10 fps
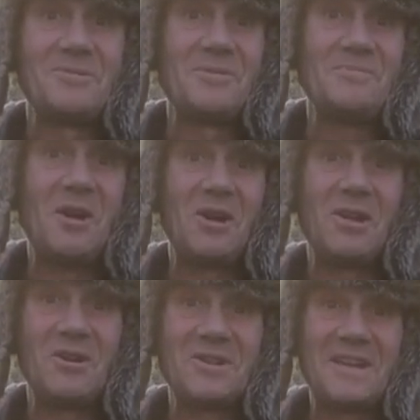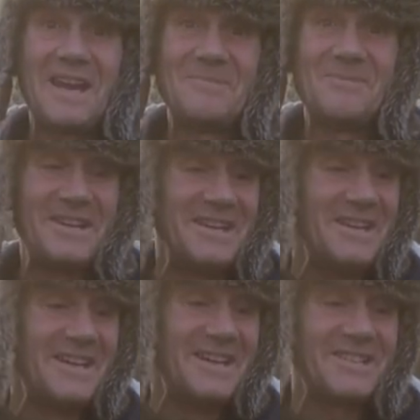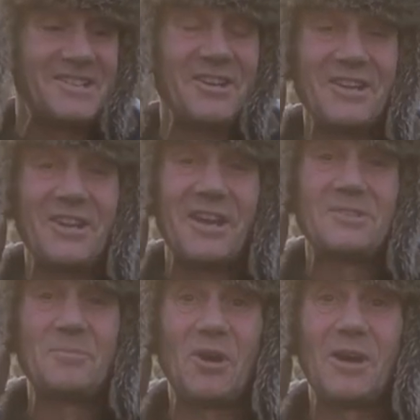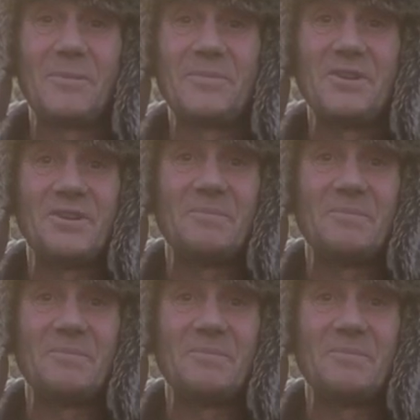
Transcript: With Marla on camera showing you how to pot up your